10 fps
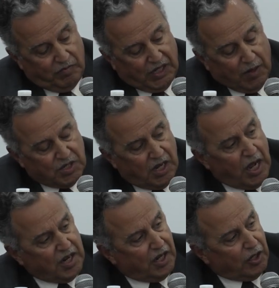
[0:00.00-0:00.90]
becomes
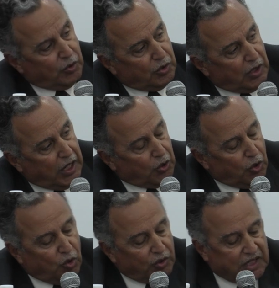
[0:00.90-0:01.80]
hot and
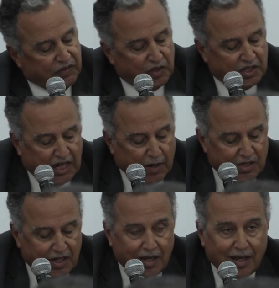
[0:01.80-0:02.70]
cold at different
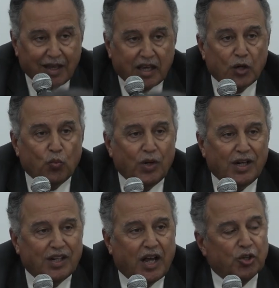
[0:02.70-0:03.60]
times, it
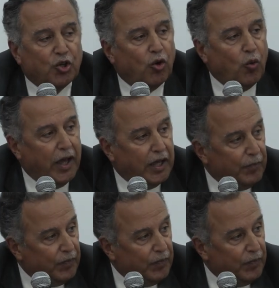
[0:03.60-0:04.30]
will not go away.